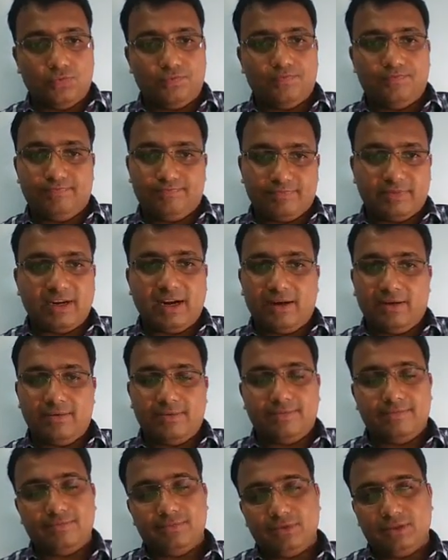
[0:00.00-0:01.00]
the
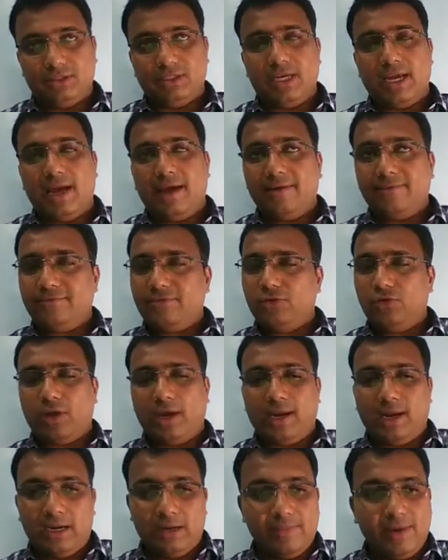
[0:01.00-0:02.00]
GIF you can
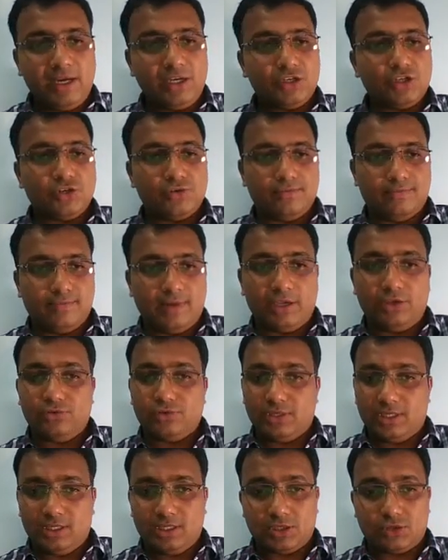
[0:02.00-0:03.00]
animate by using this
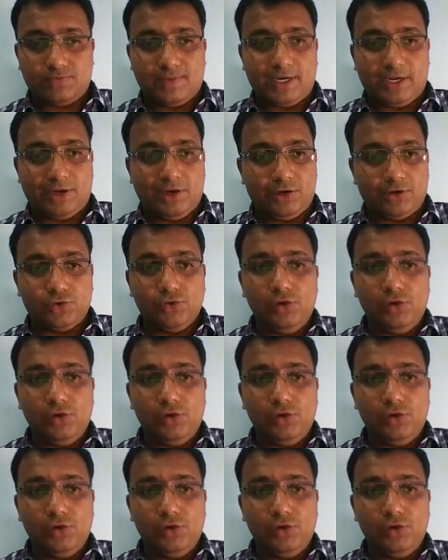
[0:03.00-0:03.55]
particular tool.